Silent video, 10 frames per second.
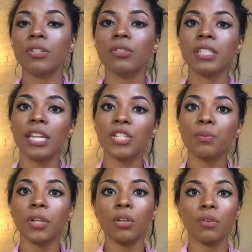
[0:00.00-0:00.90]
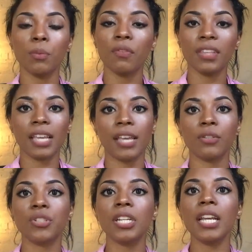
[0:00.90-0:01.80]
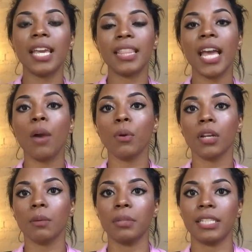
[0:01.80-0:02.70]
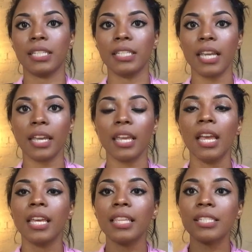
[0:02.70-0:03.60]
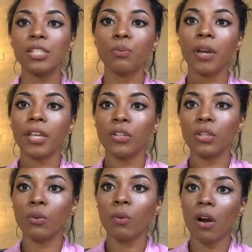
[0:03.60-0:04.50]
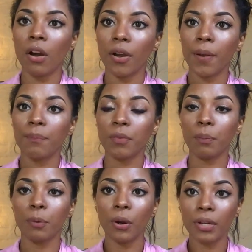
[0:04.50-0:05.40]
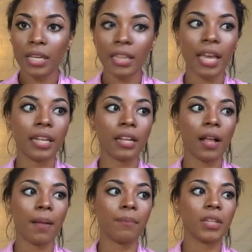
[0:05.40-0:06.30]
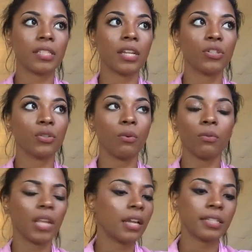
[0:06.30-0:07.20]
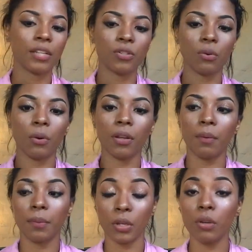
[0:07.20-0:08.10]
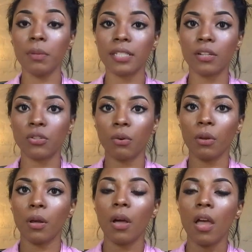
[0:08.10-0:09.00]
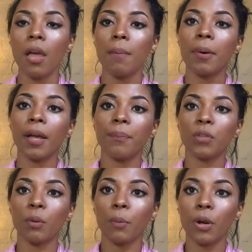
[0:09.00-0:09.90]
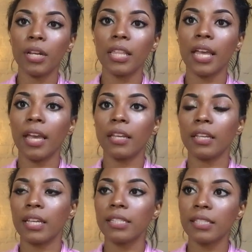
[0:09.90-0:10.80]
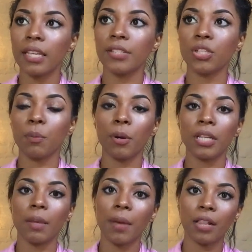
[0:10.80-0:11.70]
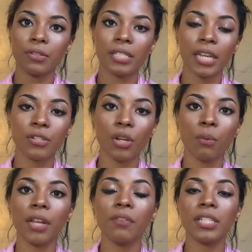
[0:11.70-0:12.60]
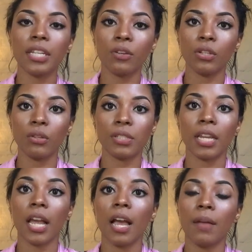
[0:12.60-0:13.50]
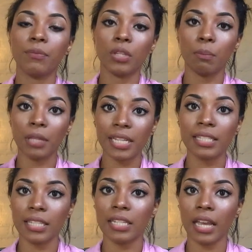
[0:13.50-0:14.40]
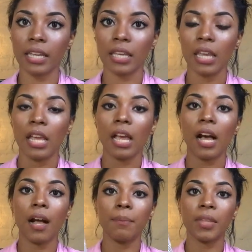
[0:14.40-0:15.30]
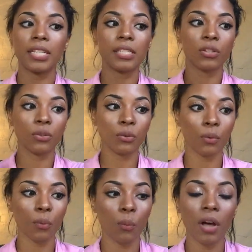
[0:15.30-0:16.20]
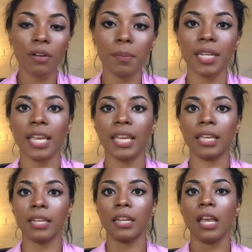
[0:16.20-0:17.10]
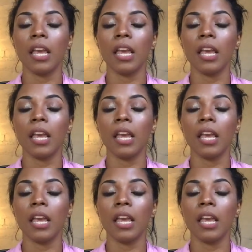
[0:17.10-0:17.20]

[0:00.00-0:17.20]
So sage is when you're removing the energy, and now we're going to bless the deck. This is when you are burning that um, essential, not essential oil, it could be essential oil, but you're burning that incense, you're burning that Palo Santo, whatever it is that you're using to bless the deck um, and to welcome it in.